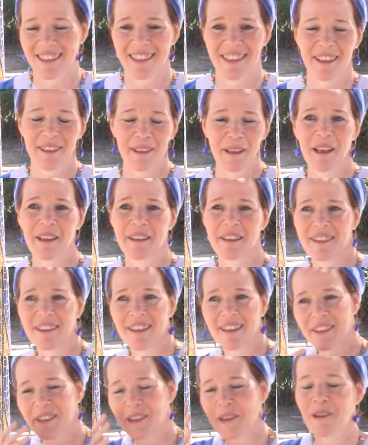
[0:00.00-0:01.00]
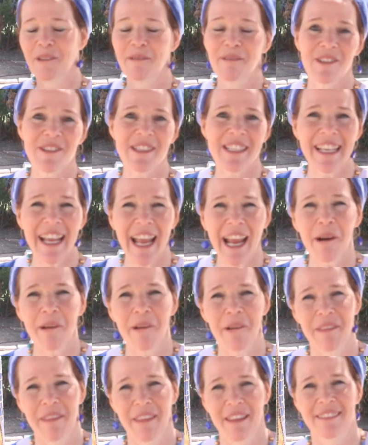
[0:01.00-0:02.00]
I don't know if there's an
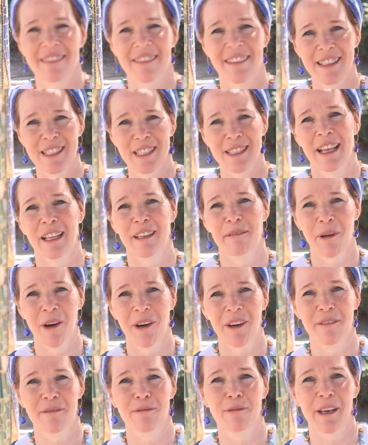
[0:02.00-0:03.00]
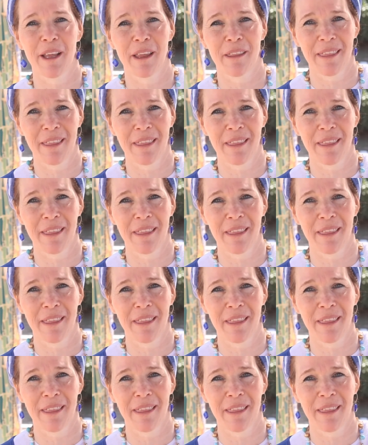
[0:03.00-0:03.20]
hour that it's not part of what I